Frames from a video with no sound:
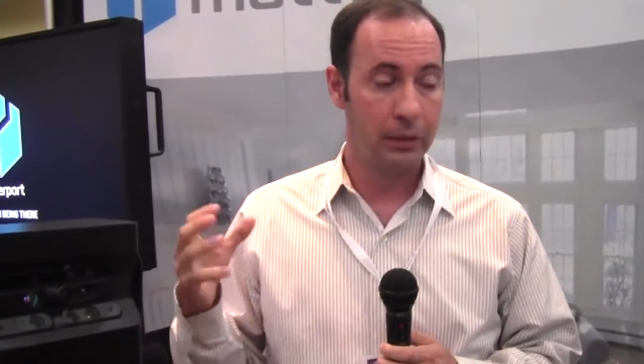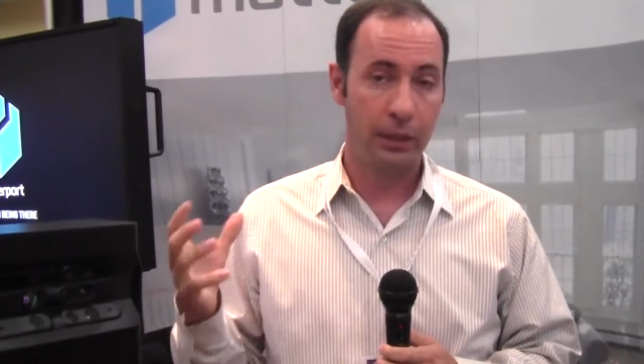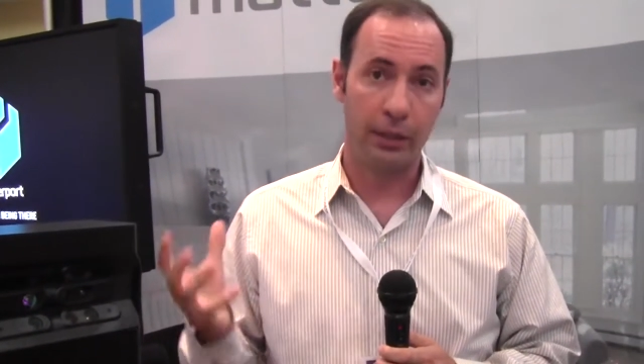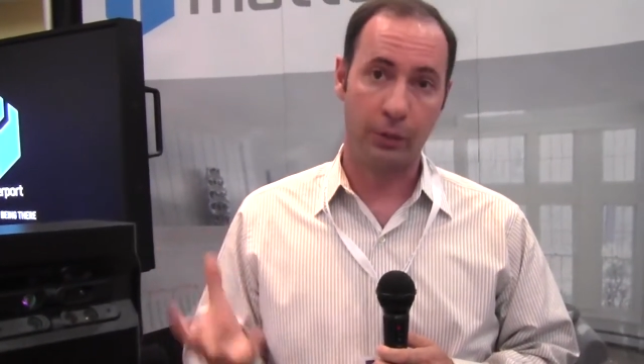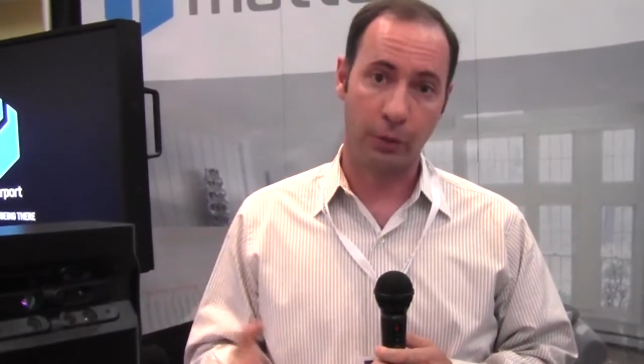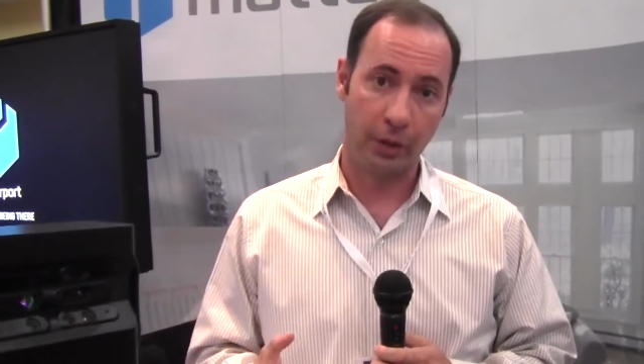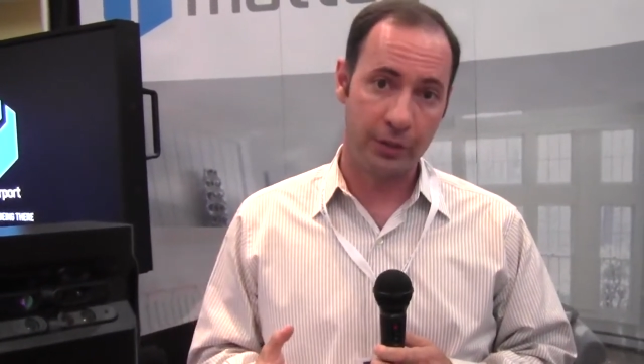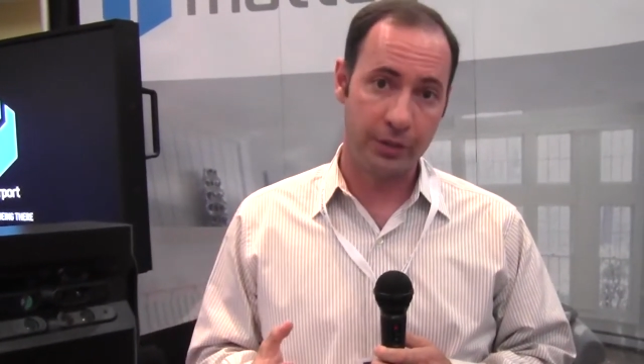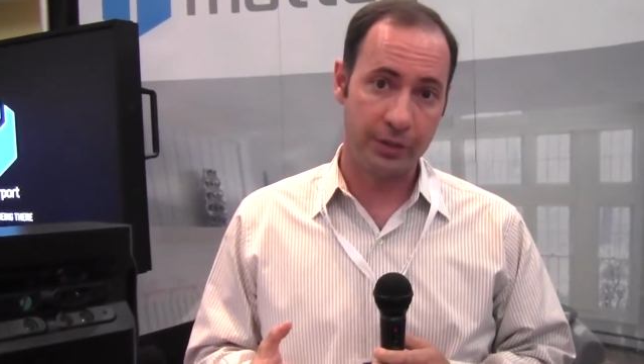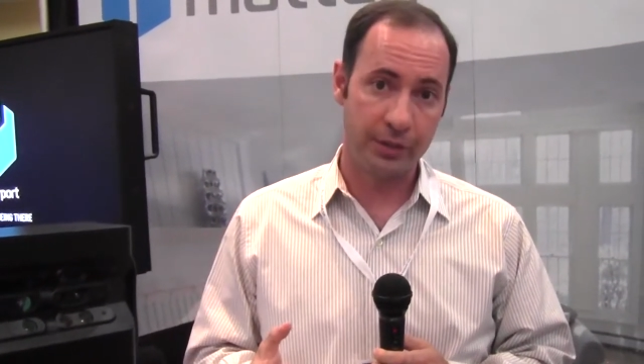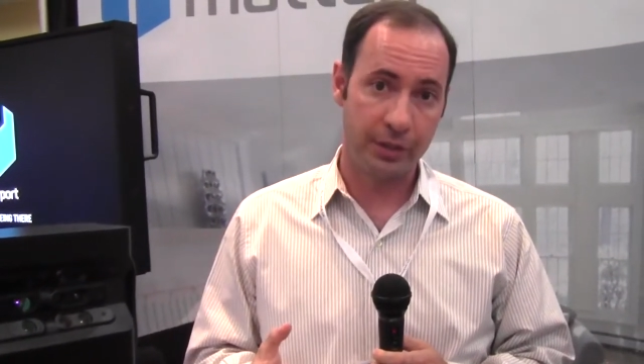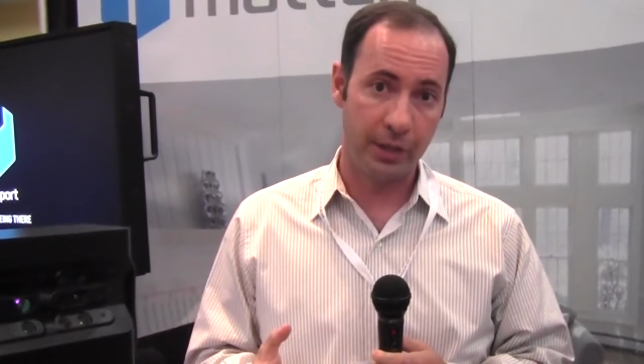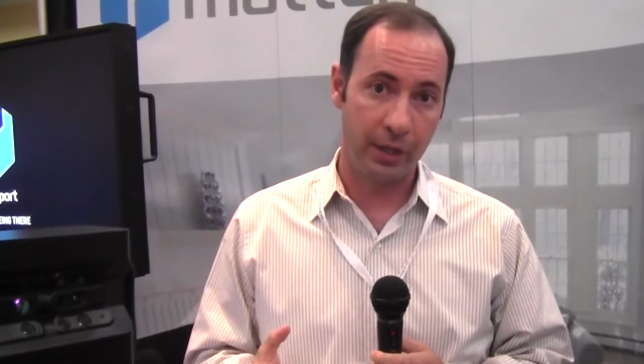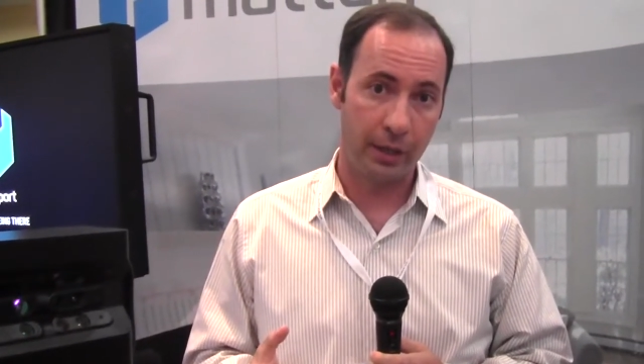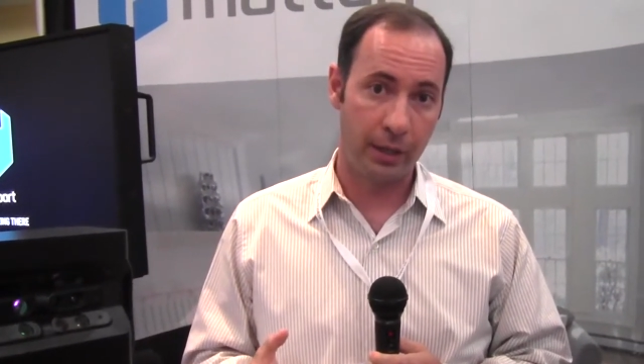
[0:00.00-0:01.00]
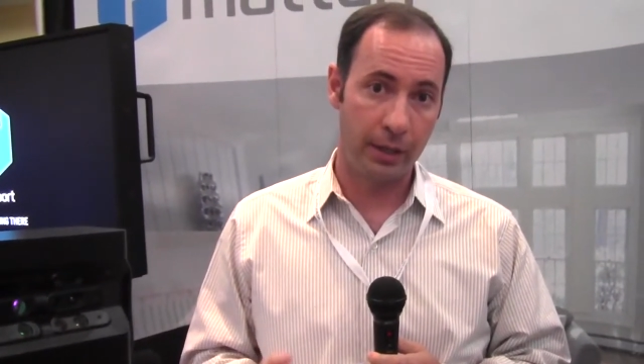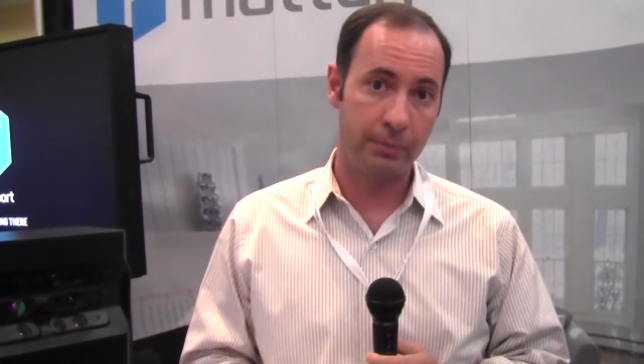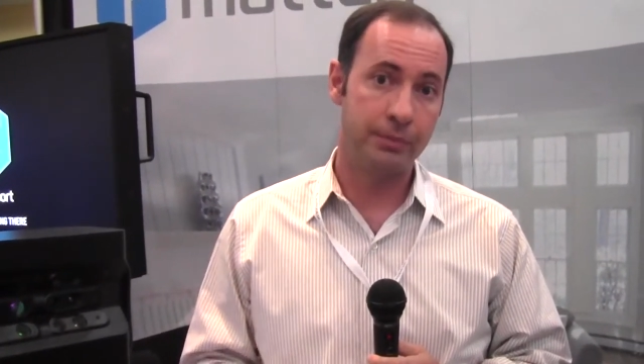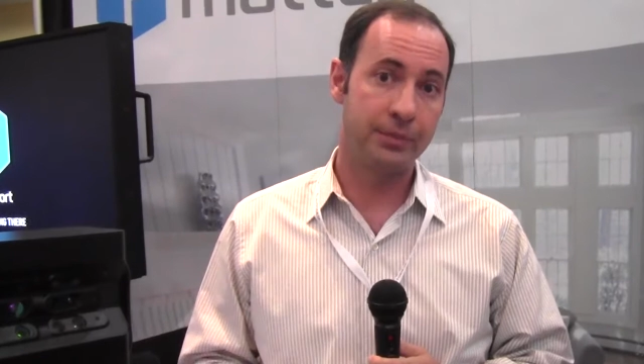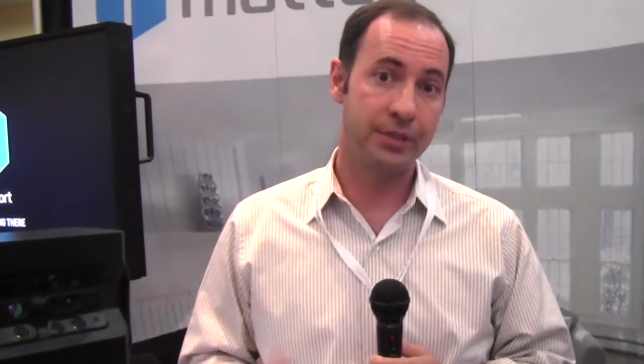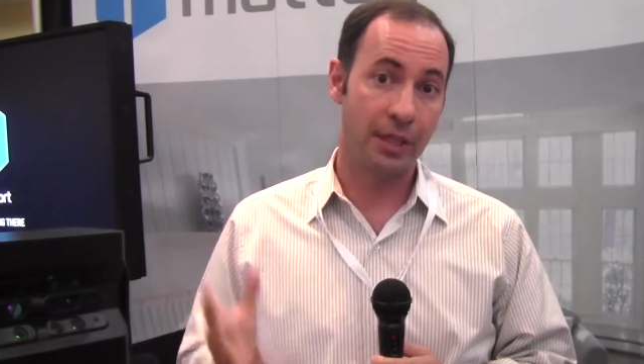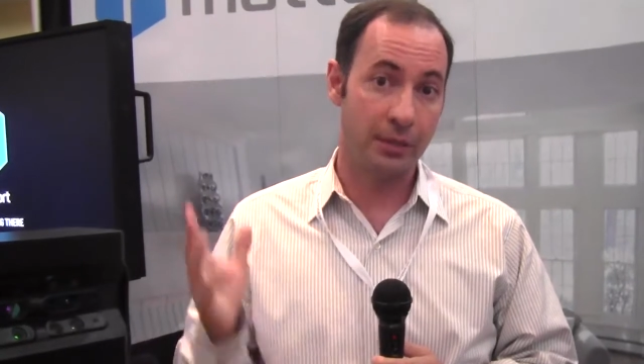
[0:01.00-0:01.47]
It crunches the data up,
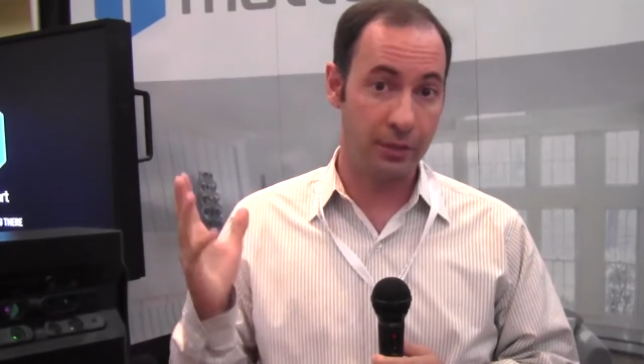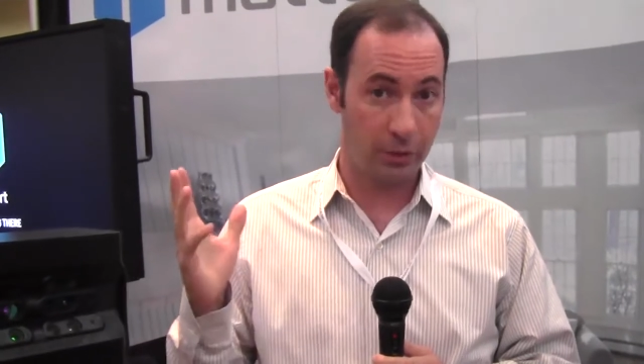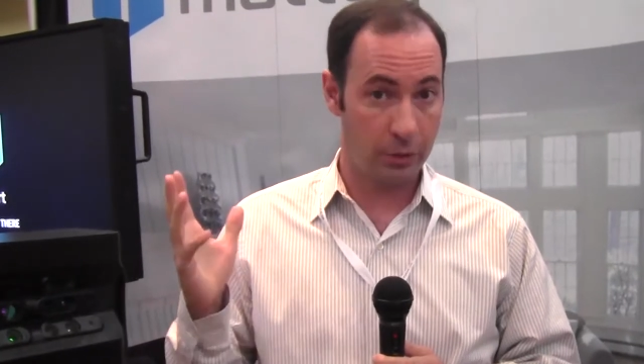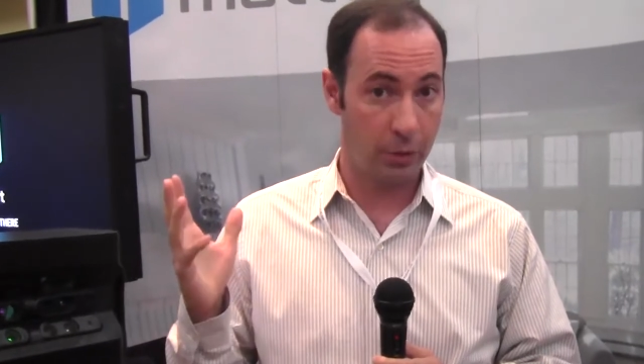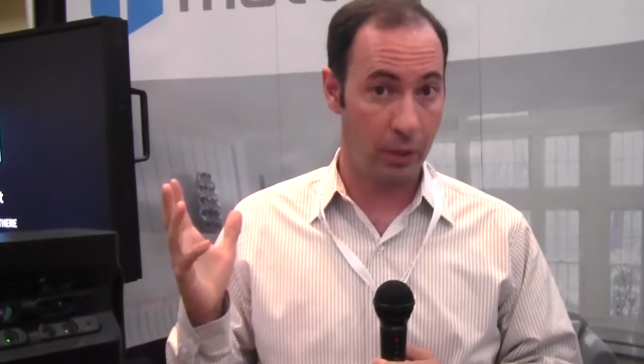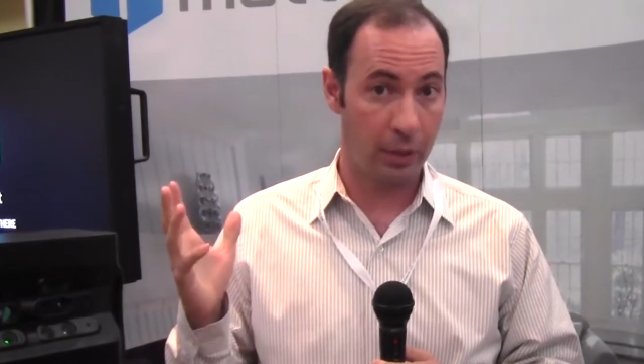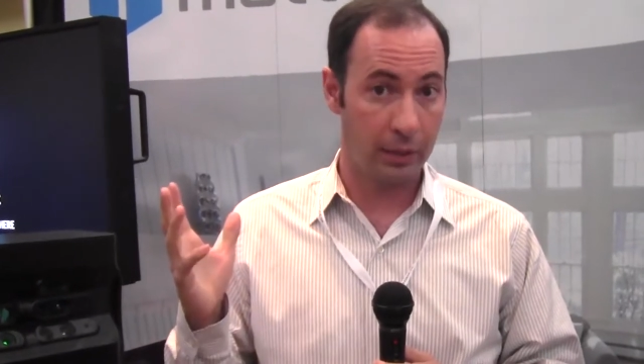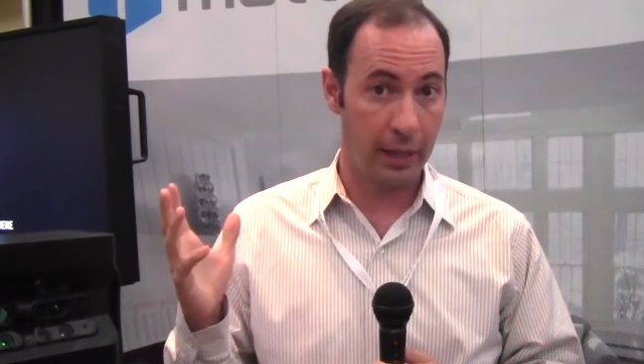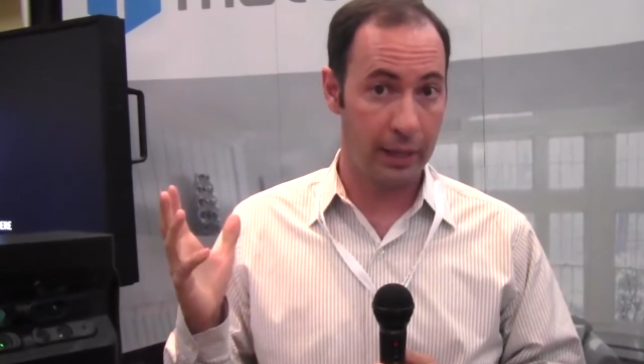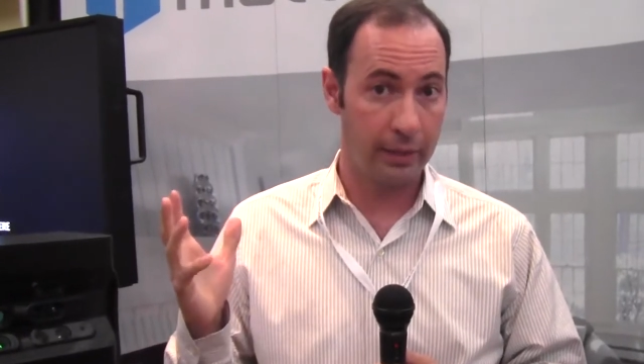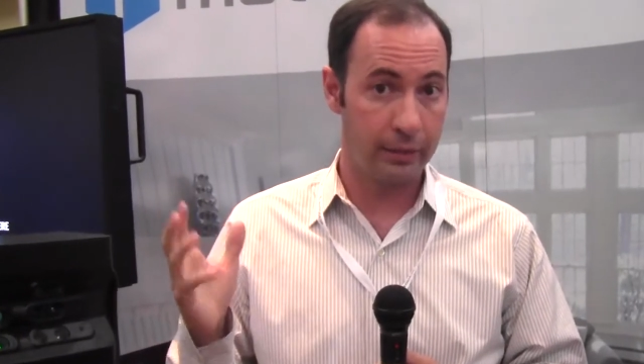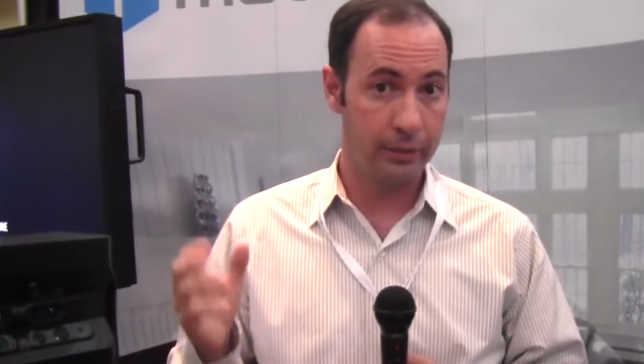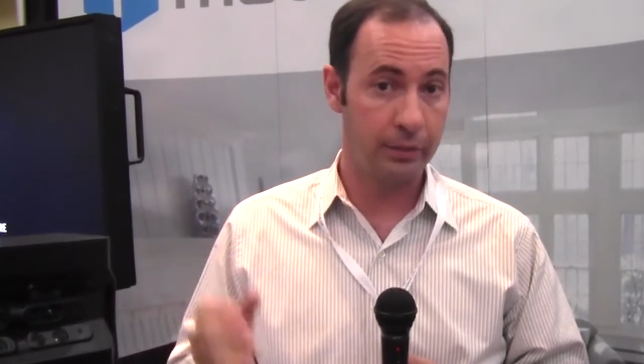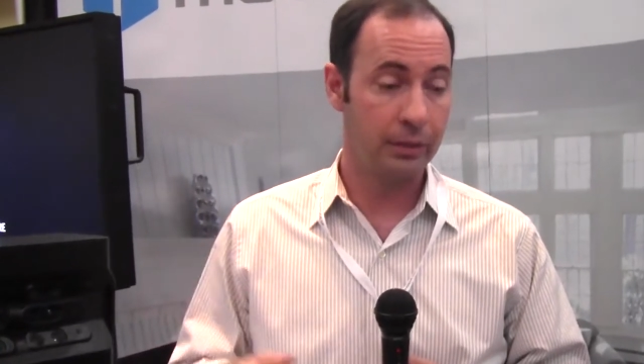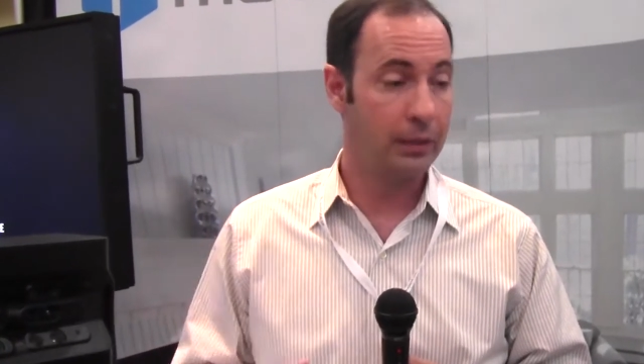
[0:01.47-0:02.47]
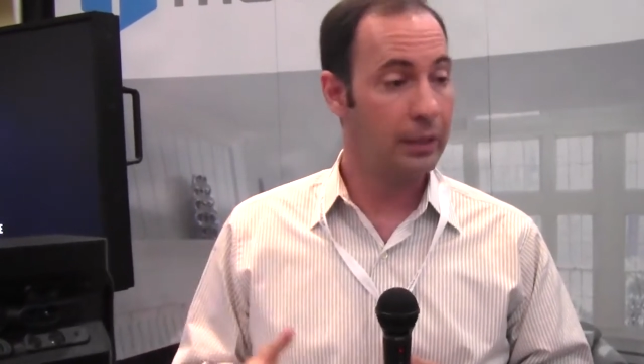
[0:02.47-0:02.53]
sends it to our cloud,